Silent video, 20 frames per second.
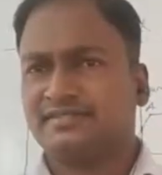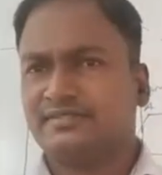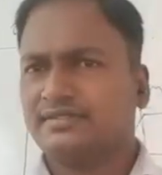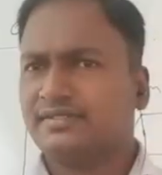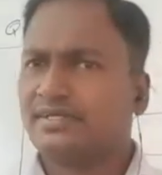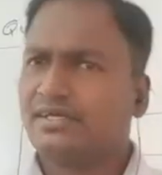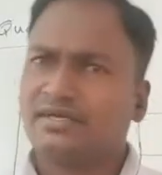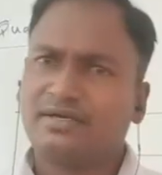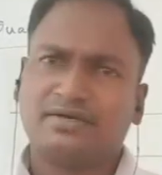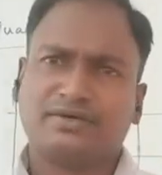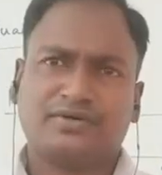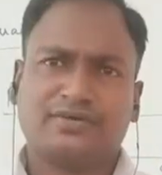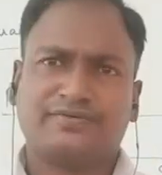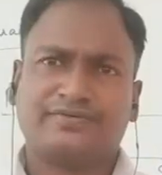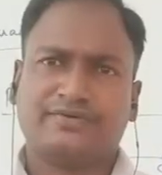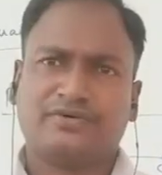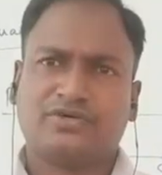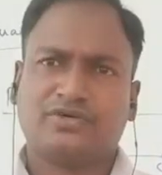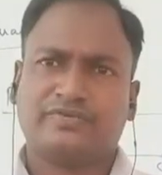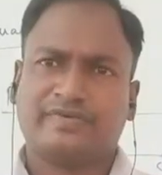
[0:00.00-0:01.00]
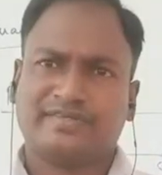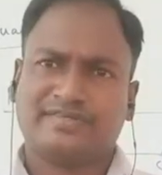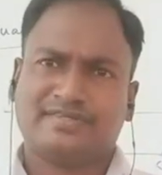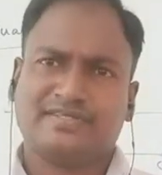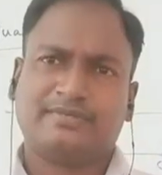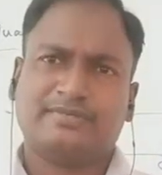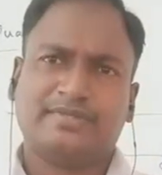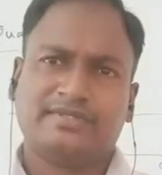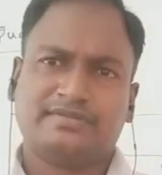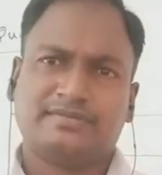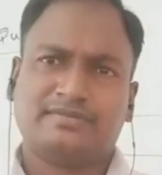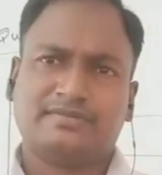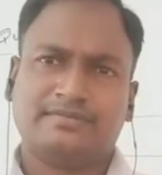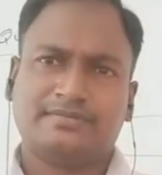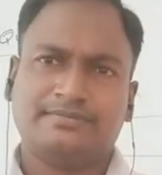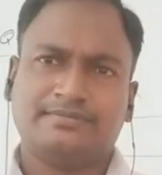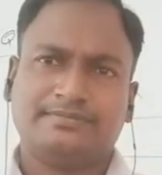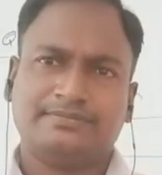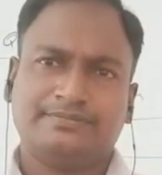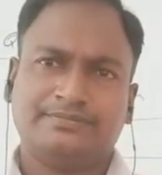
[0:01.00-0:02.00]
There are a lot of examples.
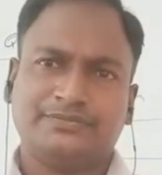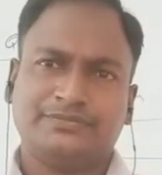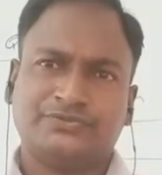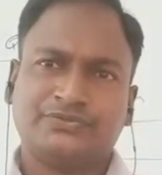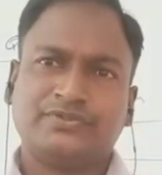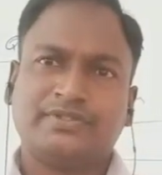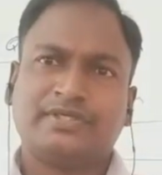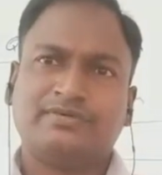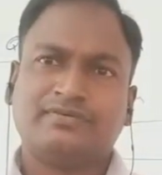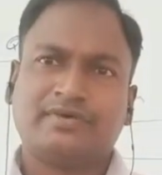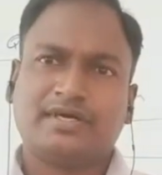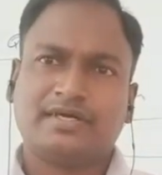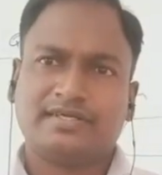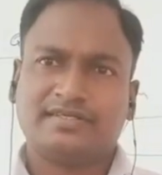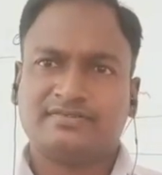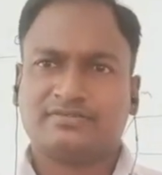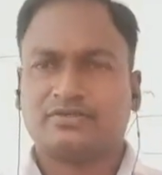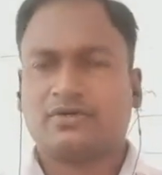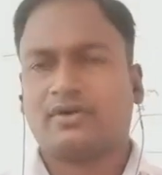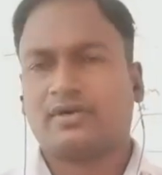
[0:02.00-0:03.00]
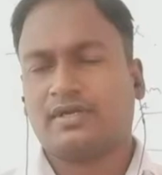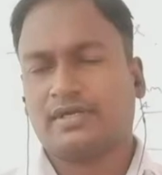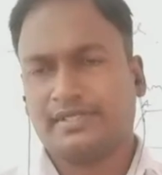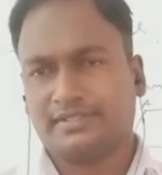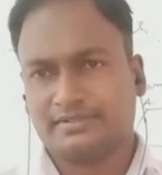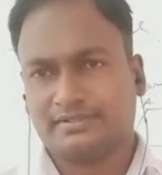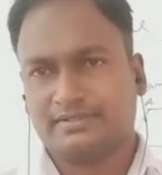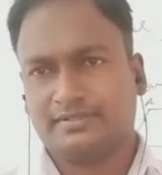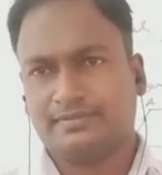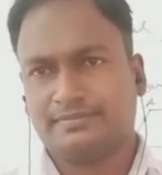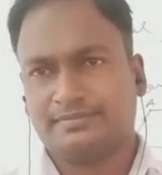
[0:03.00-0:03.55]
So then, what is quadrilateral?